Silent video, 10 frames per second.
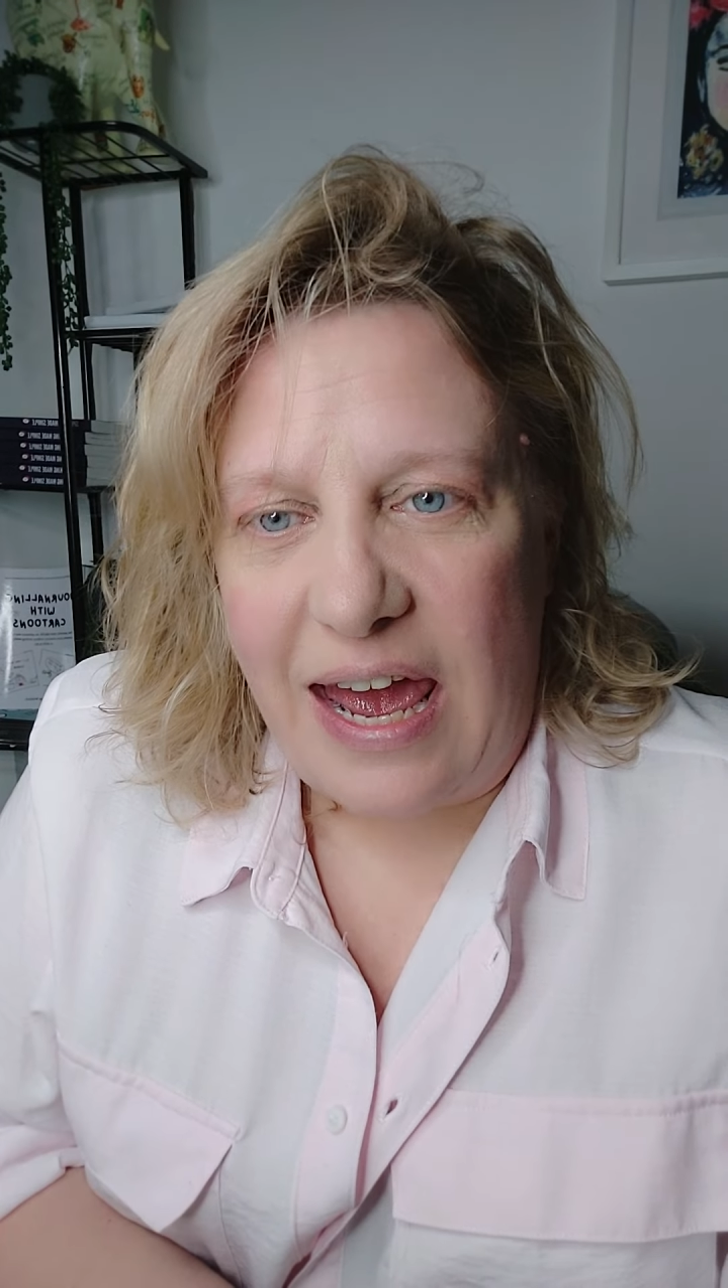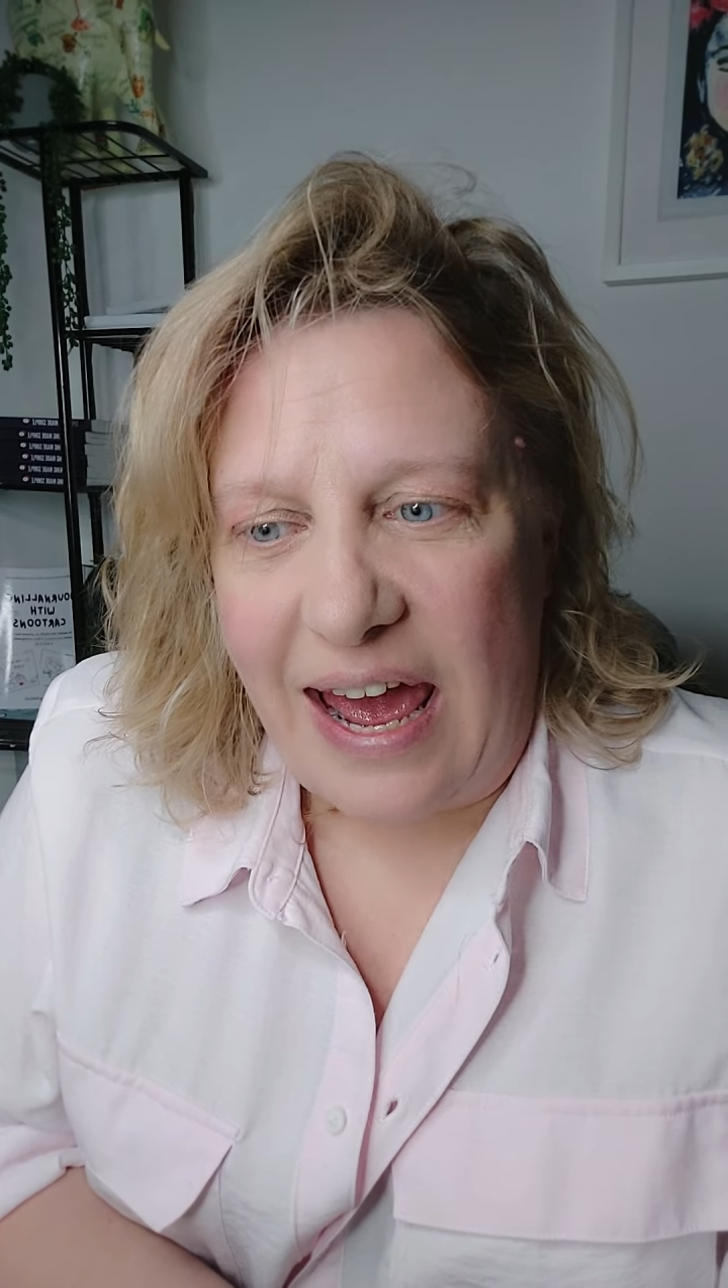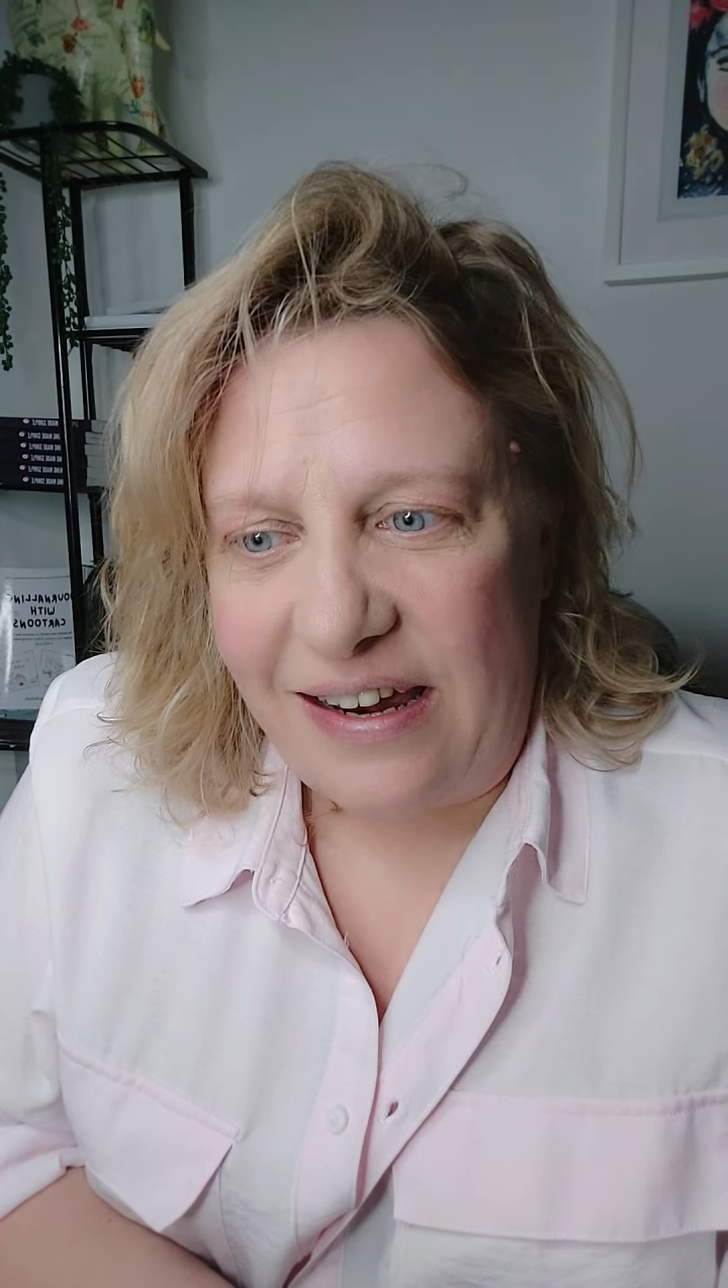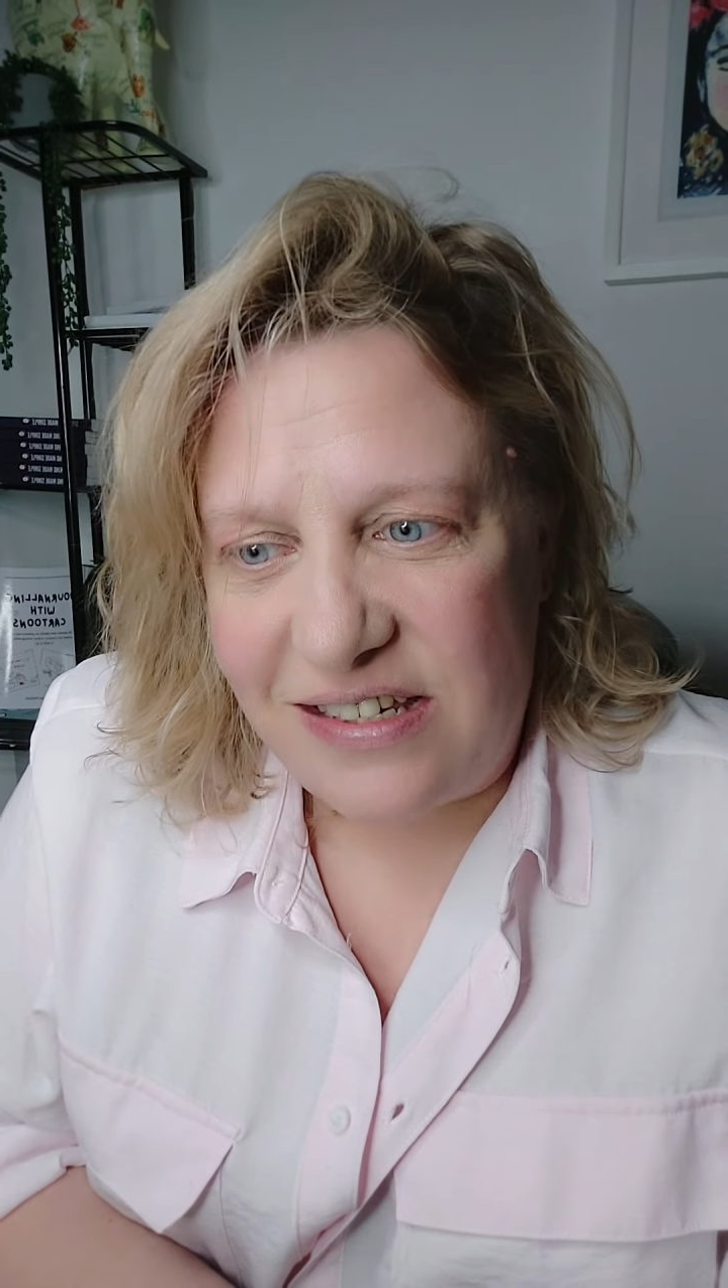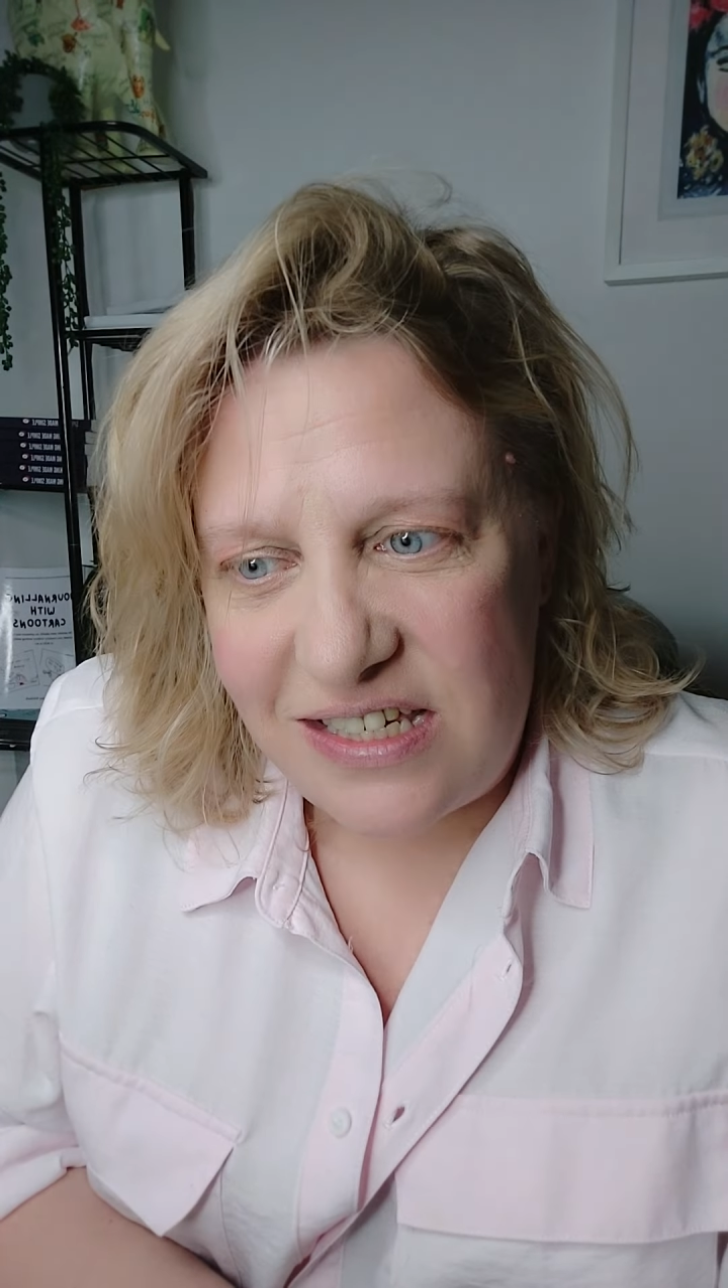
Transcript: and